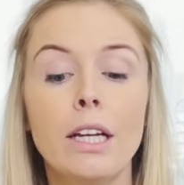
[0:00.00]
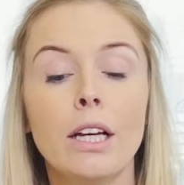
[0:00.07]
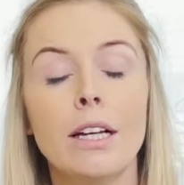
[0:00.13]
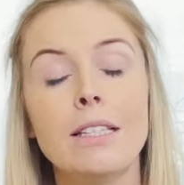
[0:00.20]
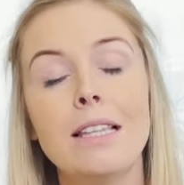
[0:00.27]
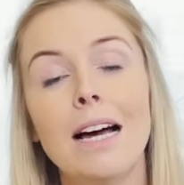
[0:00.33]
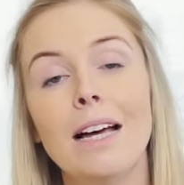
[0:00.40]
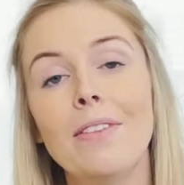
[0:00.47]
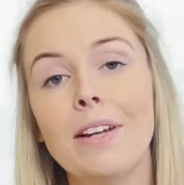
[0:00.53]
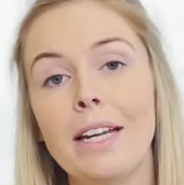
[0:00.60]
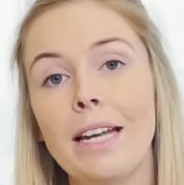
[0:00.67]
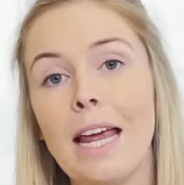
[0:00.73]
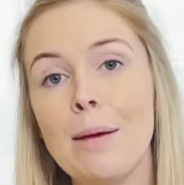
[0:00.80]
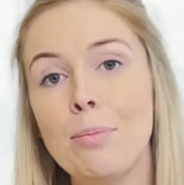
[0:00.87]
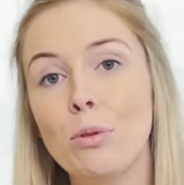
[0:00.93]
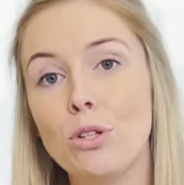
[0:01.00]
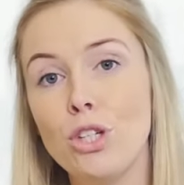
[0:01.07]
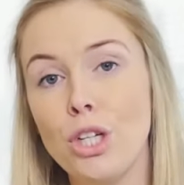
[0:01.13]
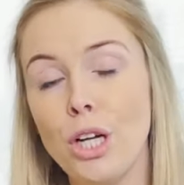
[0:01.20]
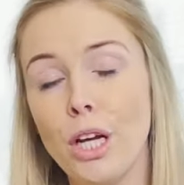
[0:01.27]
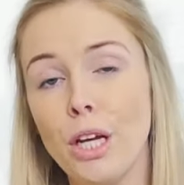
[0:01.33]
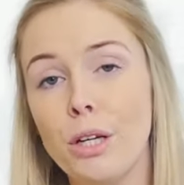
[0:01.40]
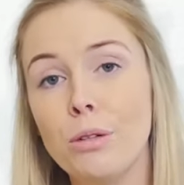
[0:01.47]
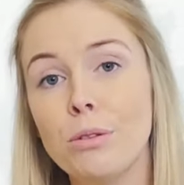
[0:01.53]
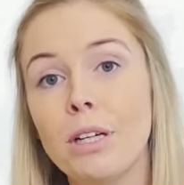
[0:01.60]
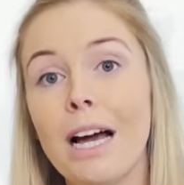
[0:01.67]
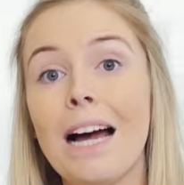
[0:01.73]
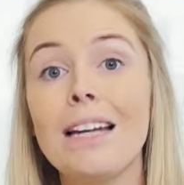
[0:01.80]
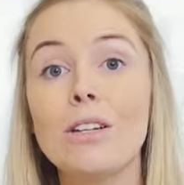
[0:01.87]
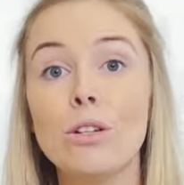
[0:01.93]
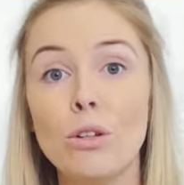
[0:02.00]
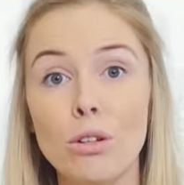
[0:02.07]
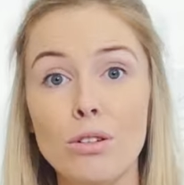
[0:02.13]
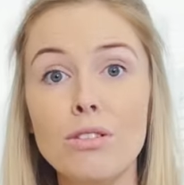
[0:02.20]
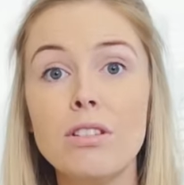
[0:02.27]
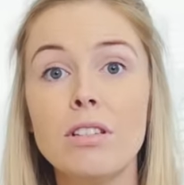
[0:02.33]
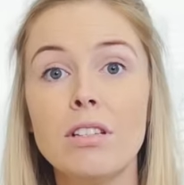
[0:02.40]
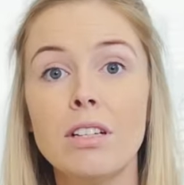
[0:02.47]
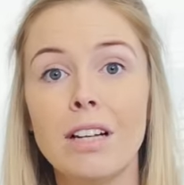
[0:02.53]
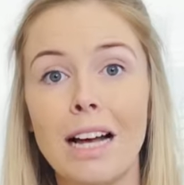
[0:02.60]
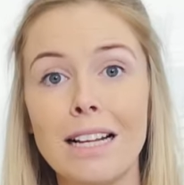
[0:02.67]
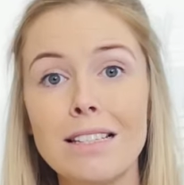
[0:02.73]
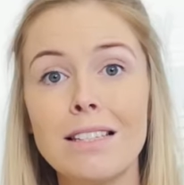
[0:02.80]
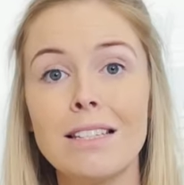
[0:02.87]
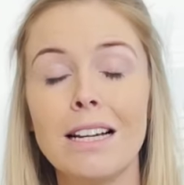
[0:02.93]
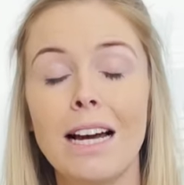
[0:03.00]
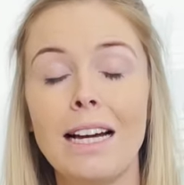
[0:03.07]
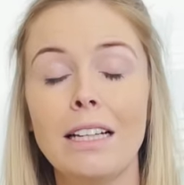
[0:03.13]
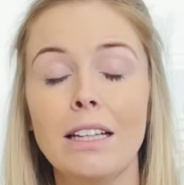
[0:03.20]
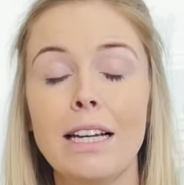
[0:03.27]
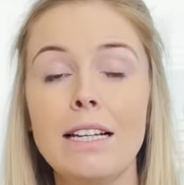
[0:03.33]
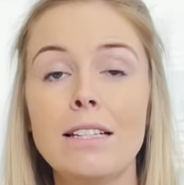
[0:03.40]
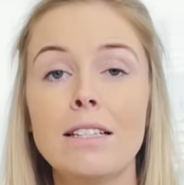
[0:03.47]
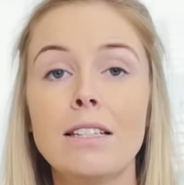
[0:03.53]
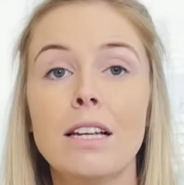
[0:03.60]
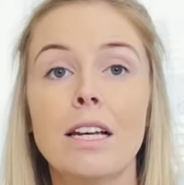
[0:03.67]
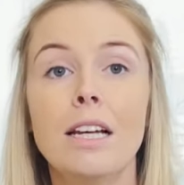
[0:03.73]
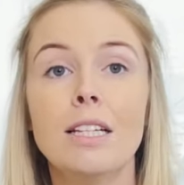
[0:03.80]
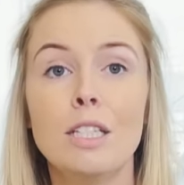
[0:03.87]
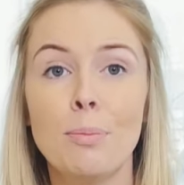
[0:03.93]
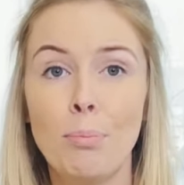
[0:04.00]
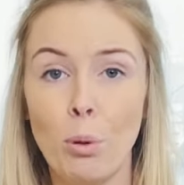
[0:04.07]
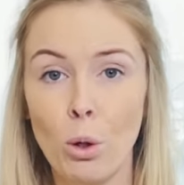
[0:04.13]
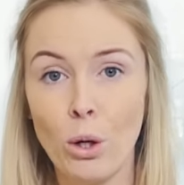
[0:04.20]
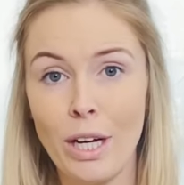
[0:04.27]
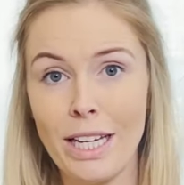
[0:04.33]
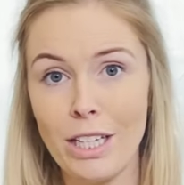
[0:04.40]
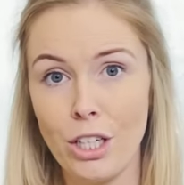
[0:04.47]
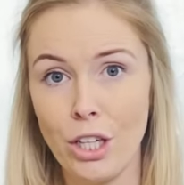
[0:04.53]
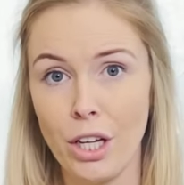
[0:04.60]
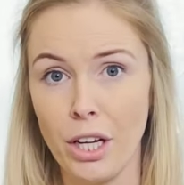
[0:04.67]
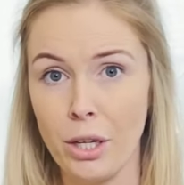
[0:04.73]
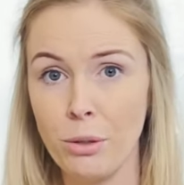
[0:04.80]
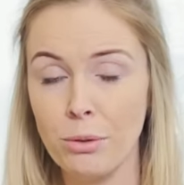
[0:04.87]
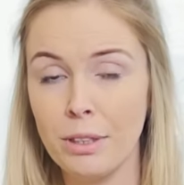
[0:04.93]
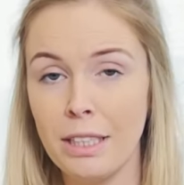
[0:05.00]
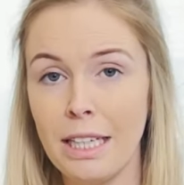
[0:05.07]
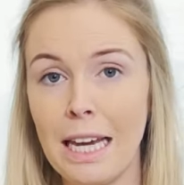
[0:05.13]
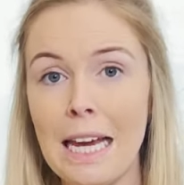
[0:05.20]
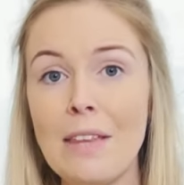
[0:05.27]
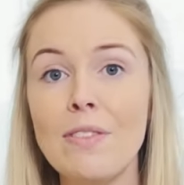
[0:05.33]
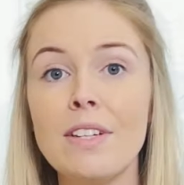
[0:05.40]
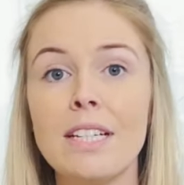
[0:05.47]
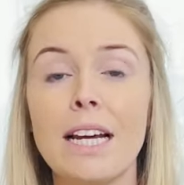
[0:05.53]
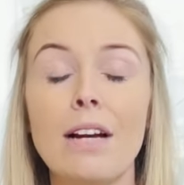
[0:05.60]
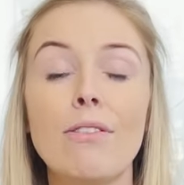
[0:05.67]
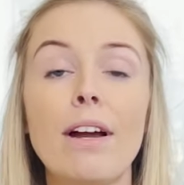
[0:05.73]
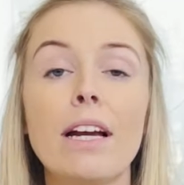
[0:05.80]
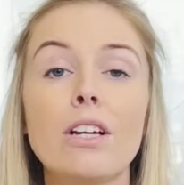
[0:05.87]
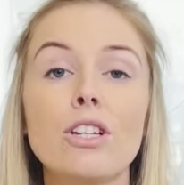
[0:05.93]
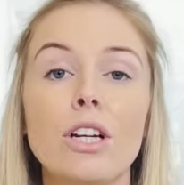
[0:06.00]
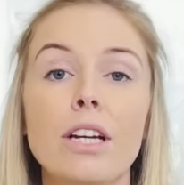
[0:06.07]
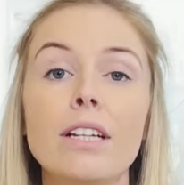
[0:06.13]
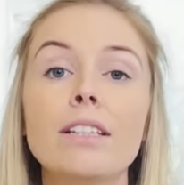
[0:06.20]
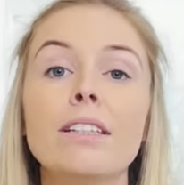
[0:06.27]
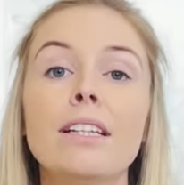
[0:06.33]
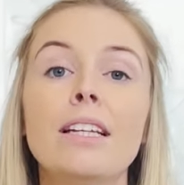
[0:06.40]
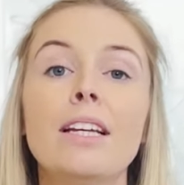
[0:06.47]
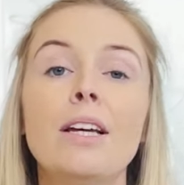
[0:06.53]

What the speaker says: because that then enables you and us as stylists to point you in the direction